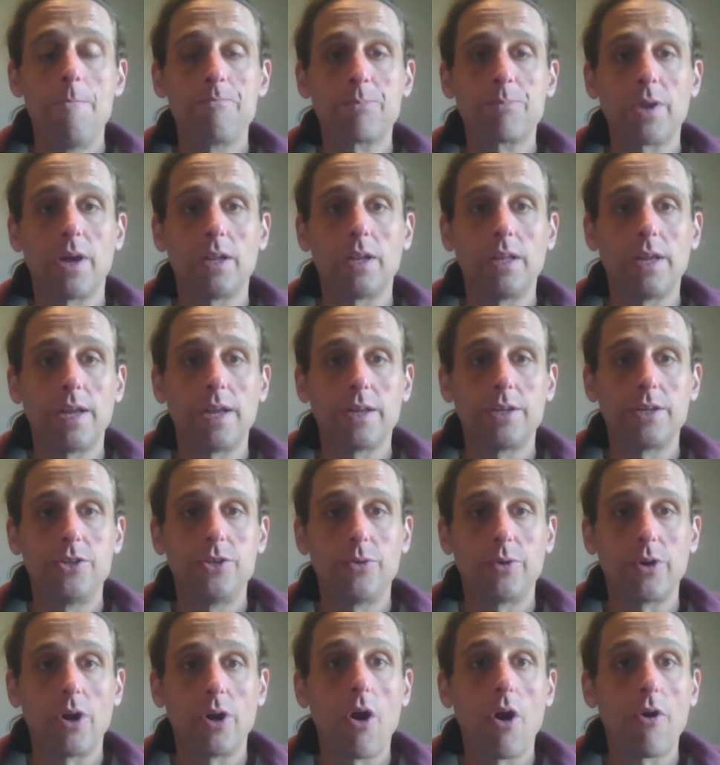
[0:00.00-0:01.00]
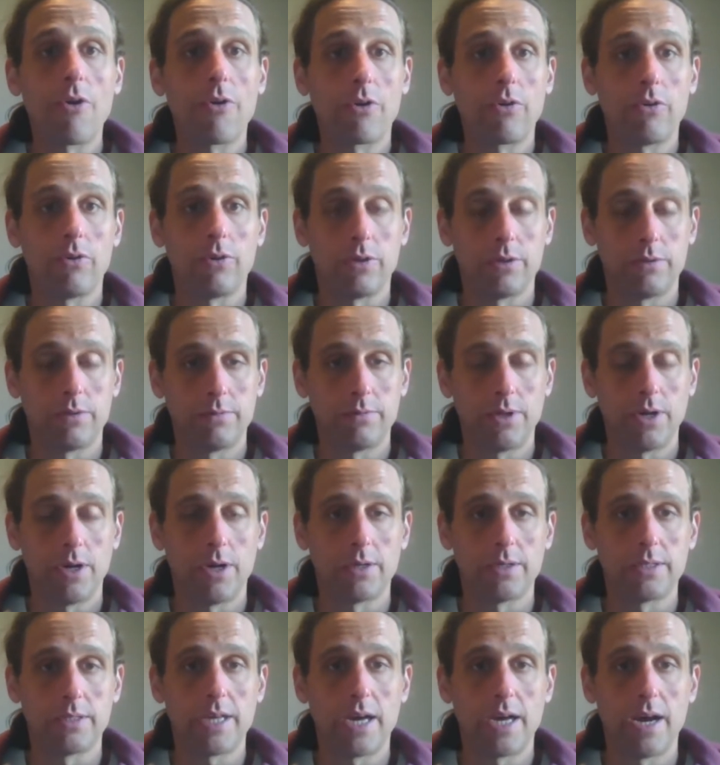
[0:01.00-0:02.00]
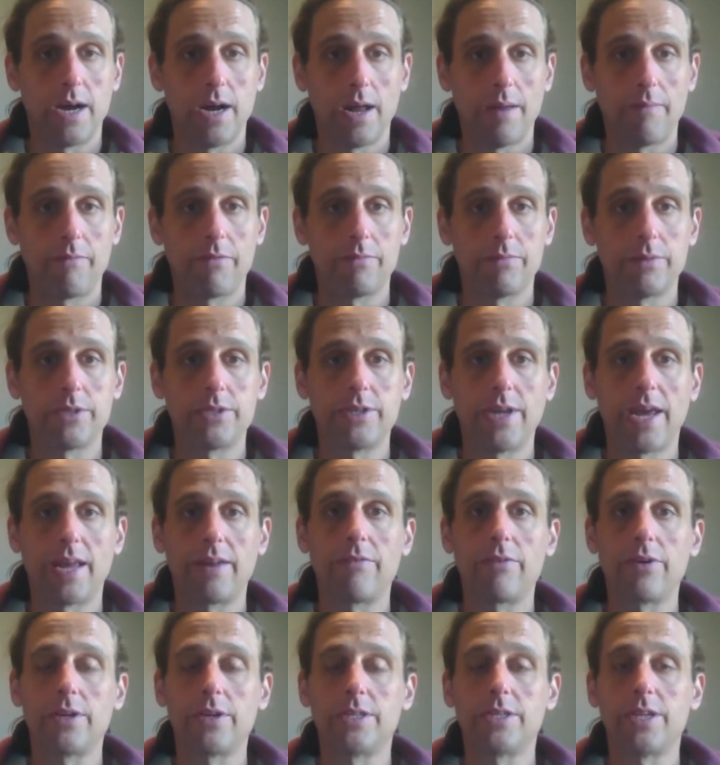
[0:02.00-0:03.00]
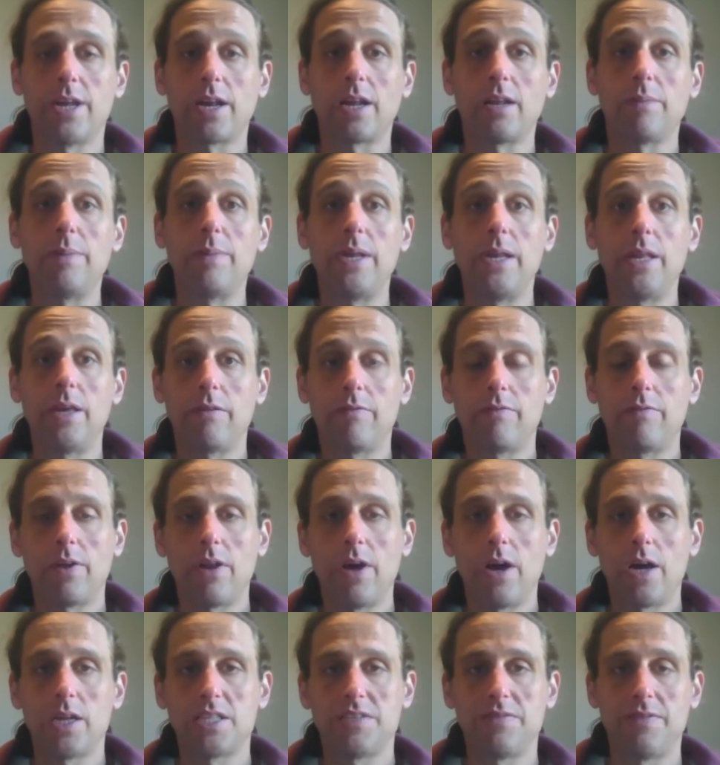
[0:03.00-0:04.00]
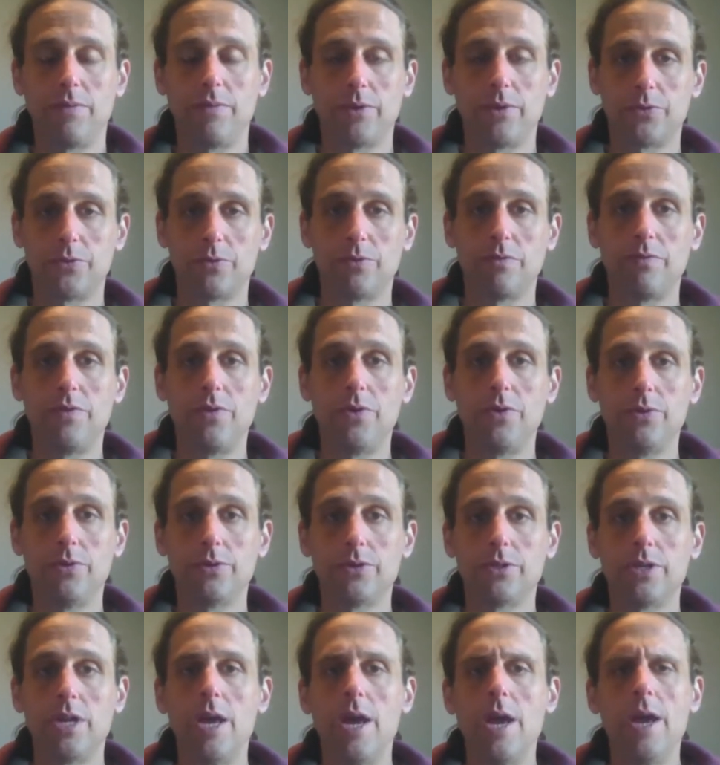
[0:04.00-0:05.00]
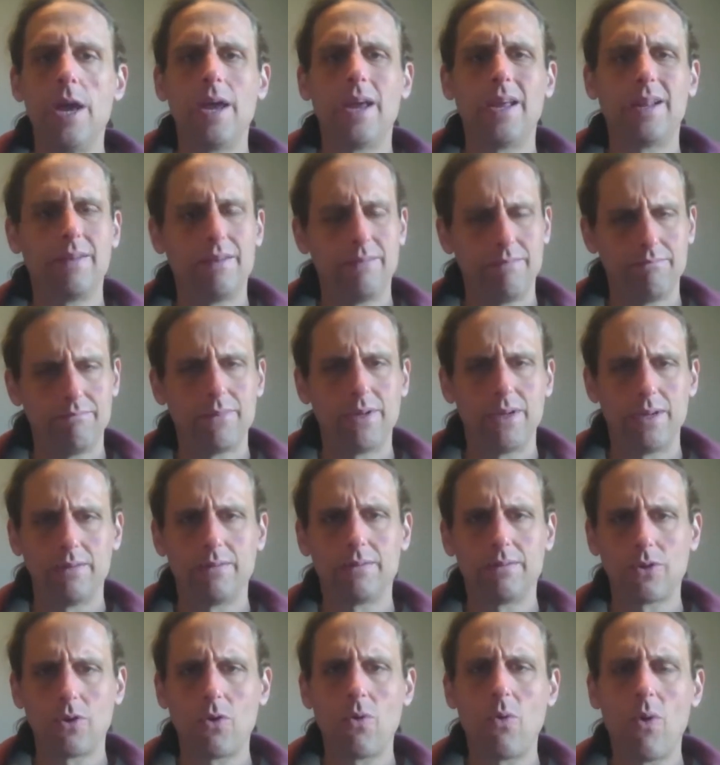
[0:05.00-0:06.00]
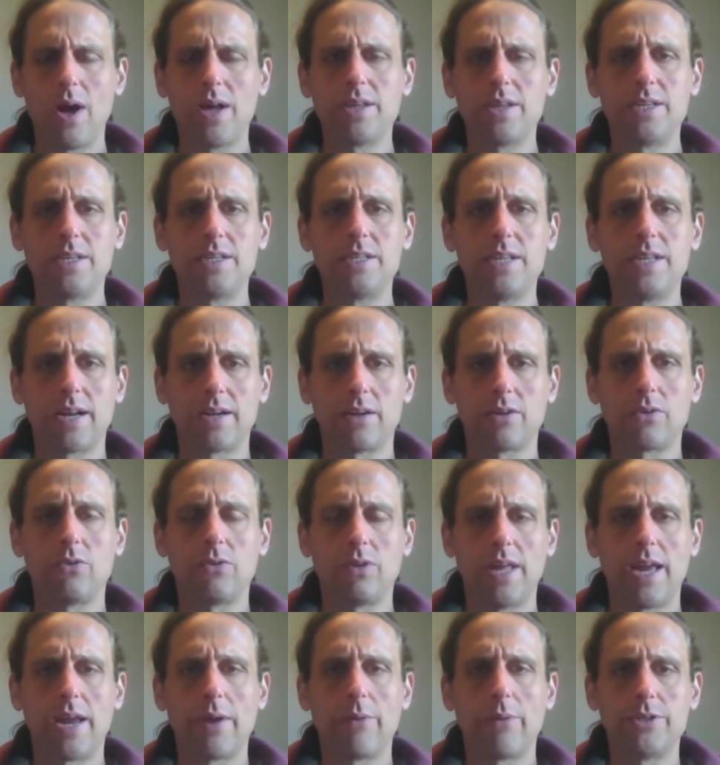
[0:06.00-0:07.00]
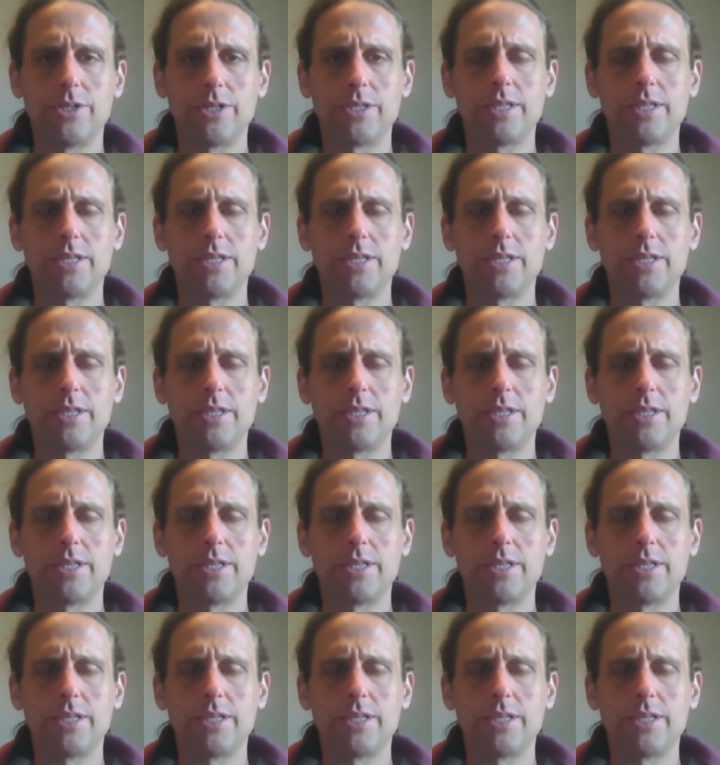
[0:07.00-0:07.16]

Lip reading: a link to an article on time from the Stanford Encyclopedia of Philosophy, which reviews in quasi-technical language at